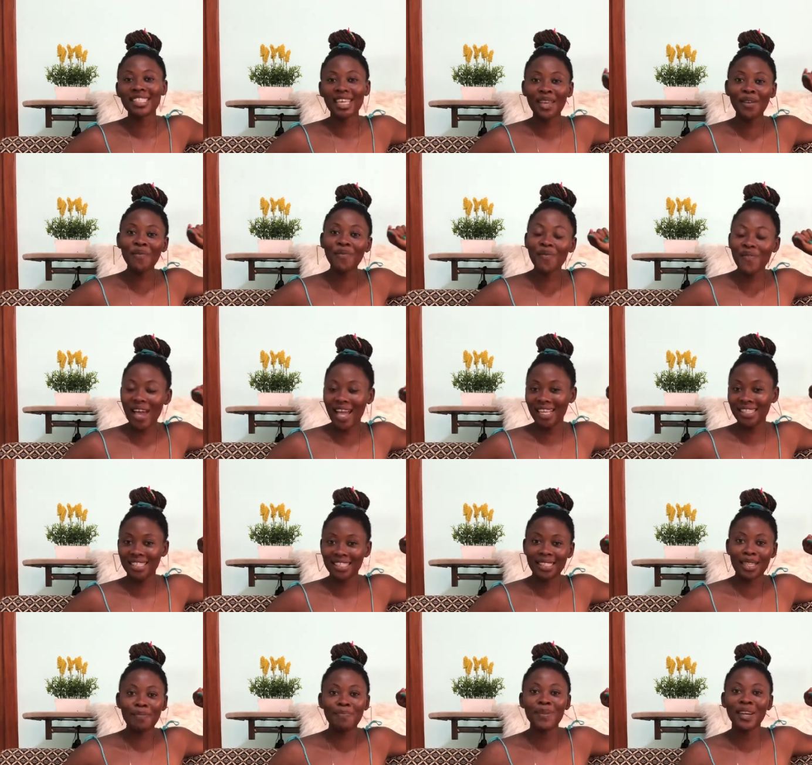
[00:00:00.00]
In fact,
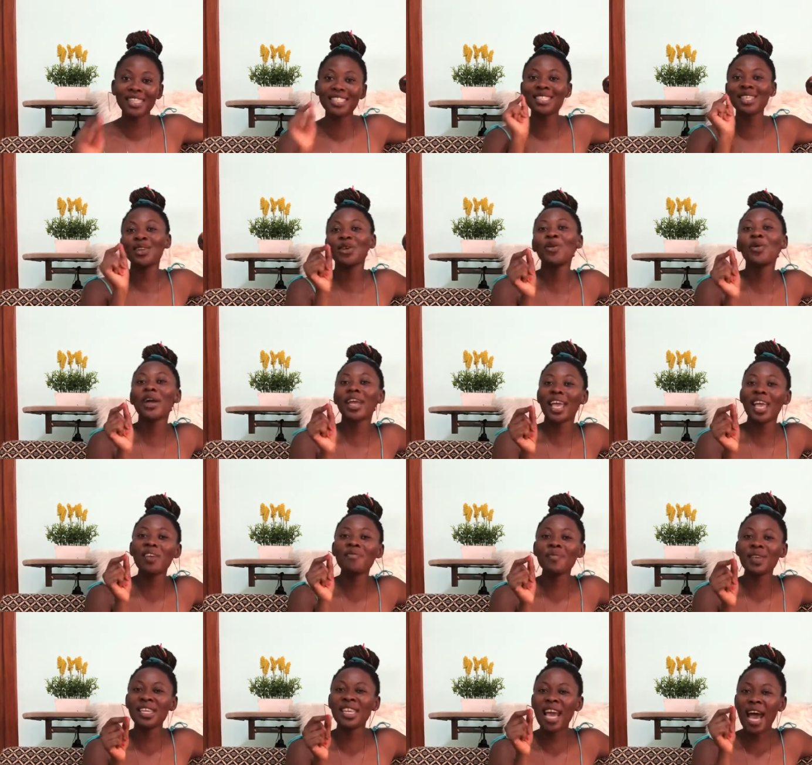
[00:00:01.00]
the person who gave
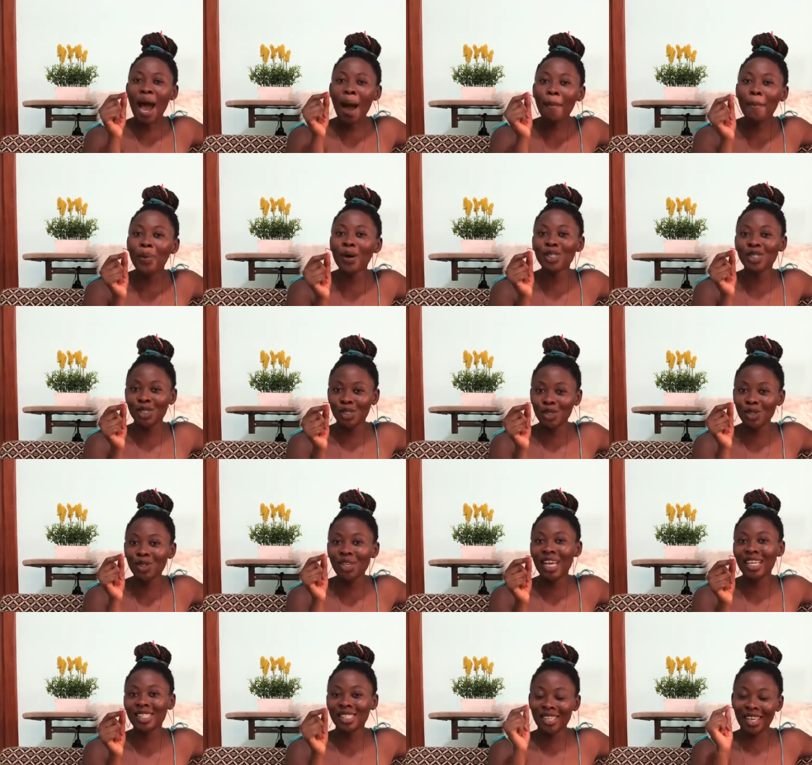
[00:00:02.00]
me the apport to do
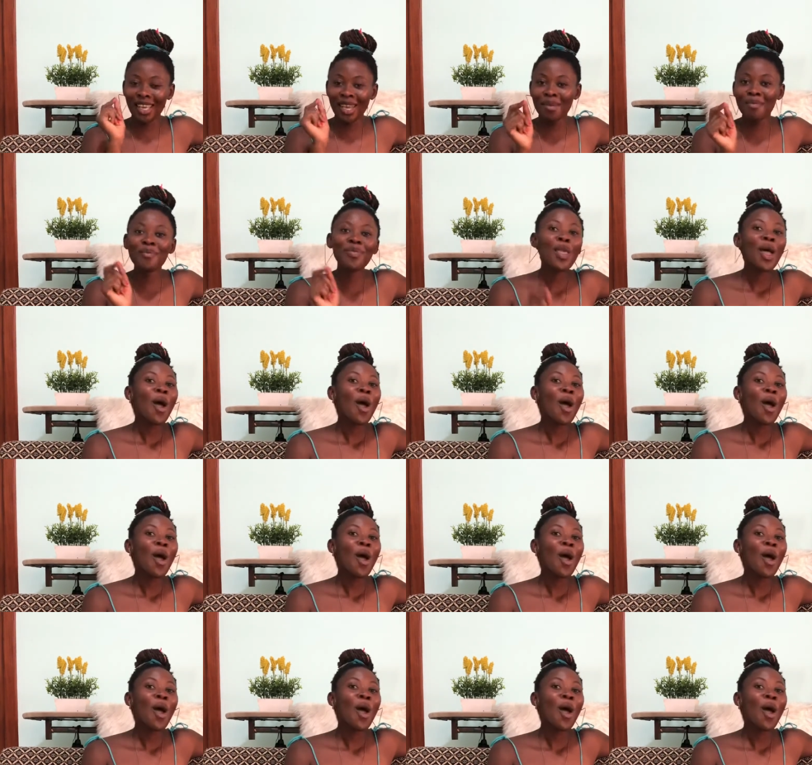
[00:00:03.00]
that to him